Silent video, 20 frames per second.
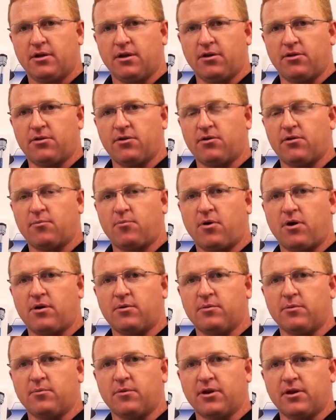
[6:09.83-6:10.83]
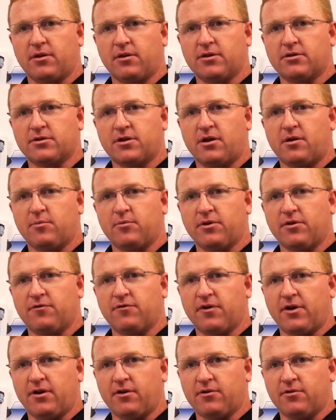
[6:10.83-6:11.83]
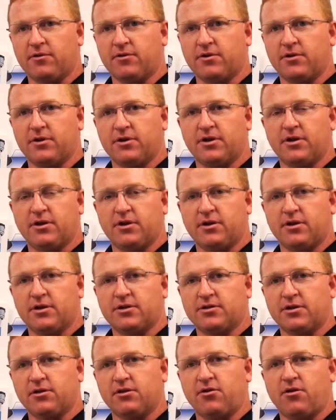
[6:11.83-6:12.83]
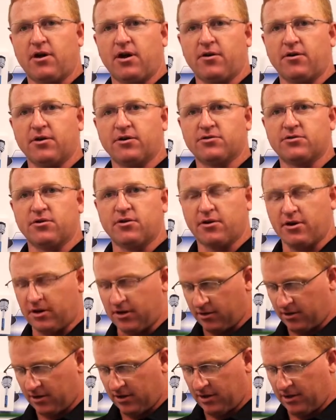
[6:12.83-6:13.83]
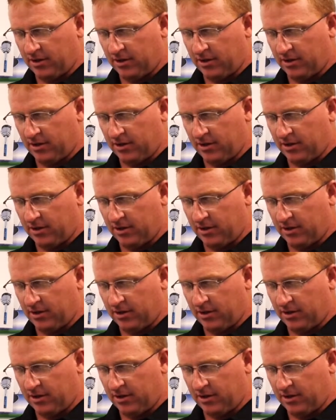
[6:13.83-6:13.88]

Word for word: A third problem that is commonly found is in the grounding circuit.